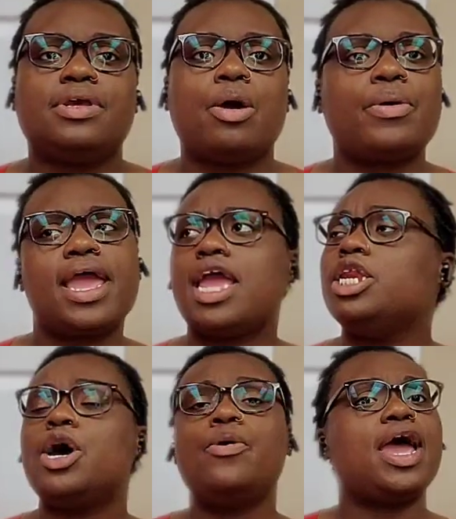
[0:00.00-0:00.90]
okay, and
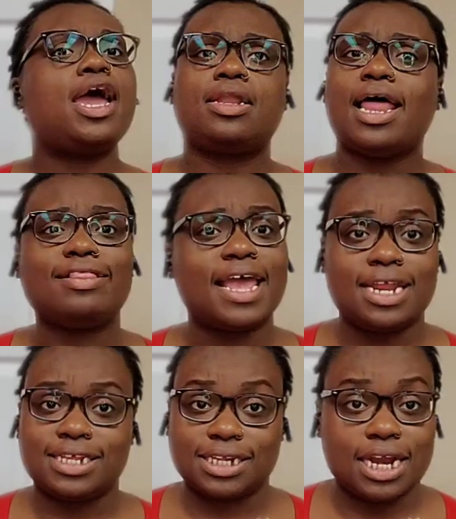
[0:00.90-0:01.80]
don't act like that
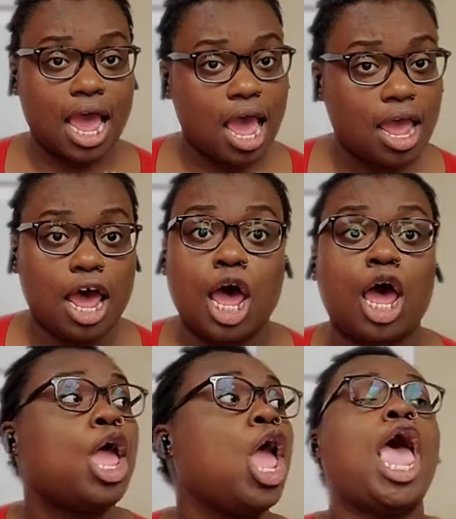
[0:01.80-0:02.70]
is a
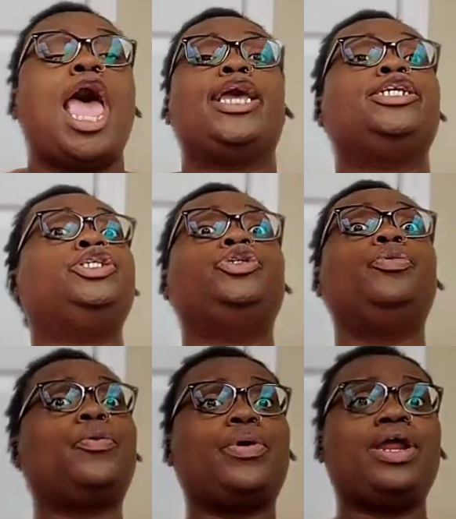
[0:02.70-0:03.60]

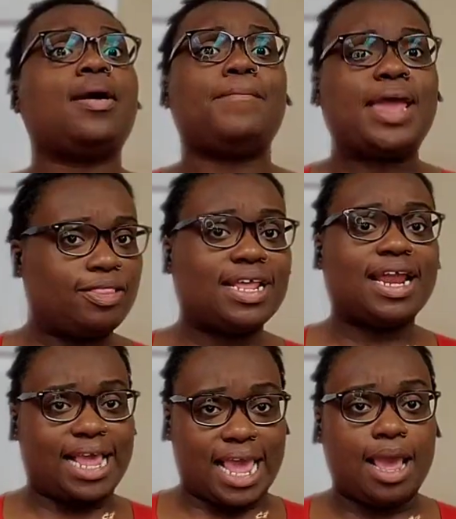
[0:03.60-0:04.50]
exuberant amount that
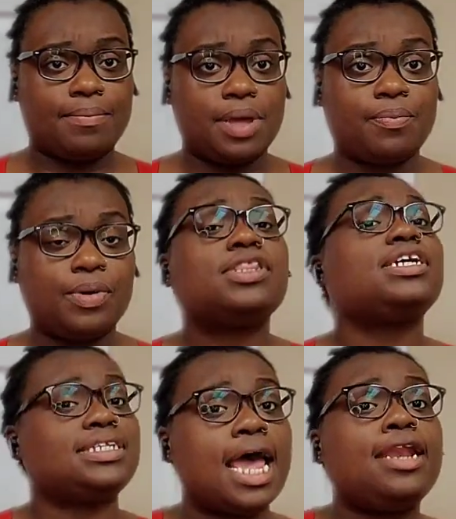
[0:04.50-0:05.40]
I came up with,
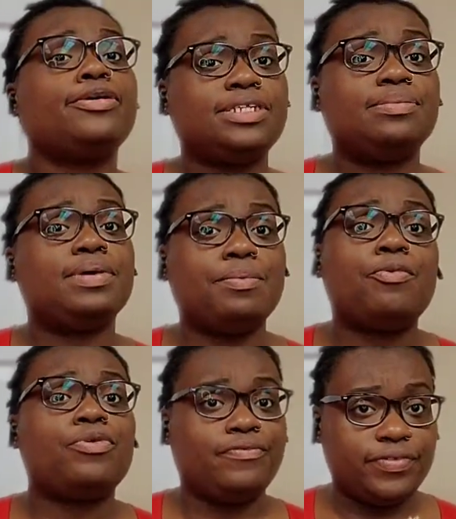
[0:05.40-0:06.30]
because I know some
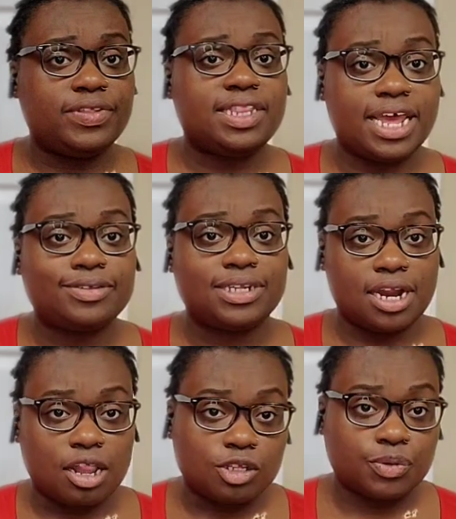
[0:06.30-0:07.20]
people with
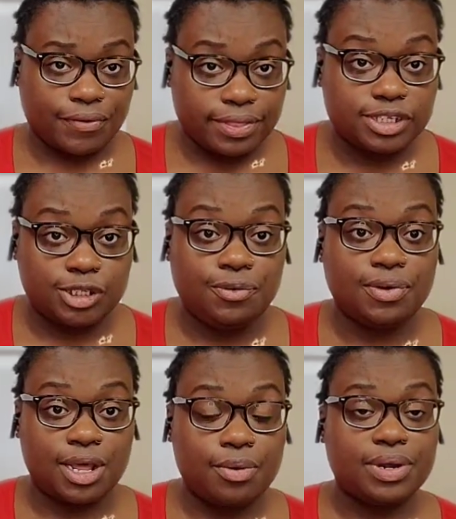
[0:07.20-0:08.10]
$50,000 worth of
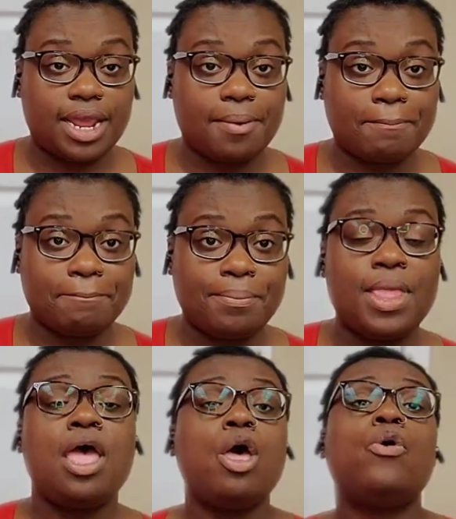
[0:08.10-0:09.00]
student loan debt.
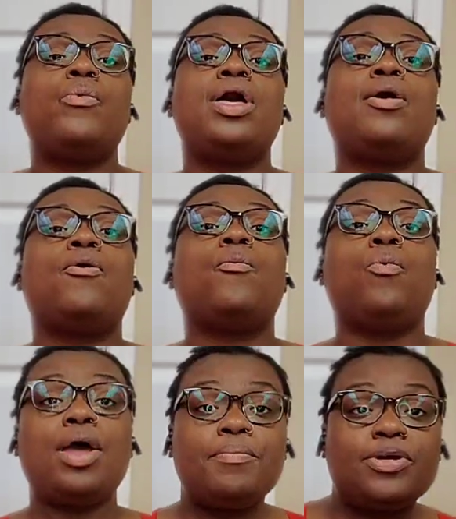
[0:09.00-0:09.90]
Well,
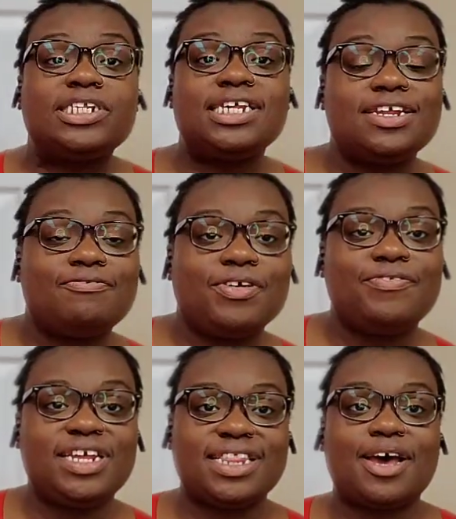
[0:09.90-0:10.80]
1% of
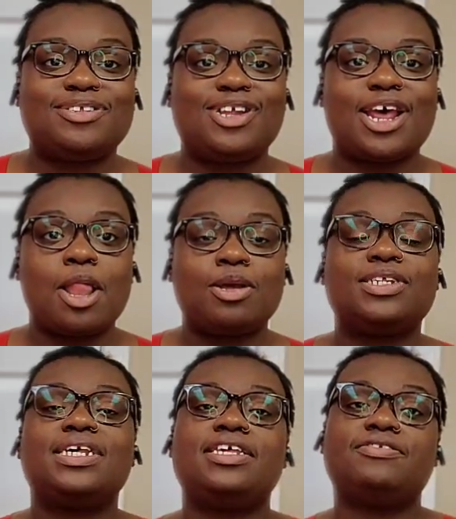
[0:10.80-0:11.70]

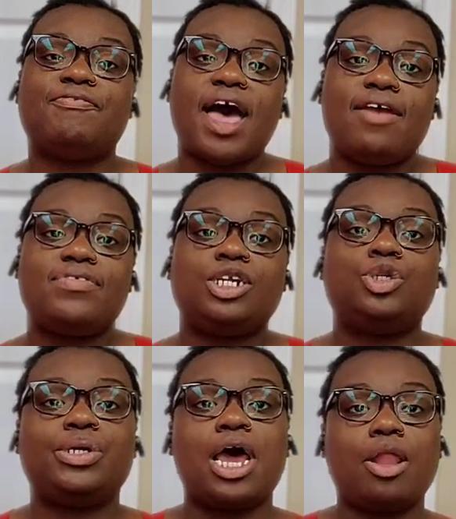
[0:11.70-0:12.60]
$50,000 is
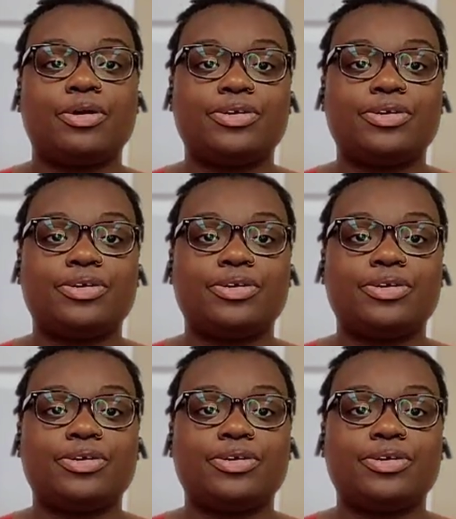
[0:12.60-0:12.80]
$500.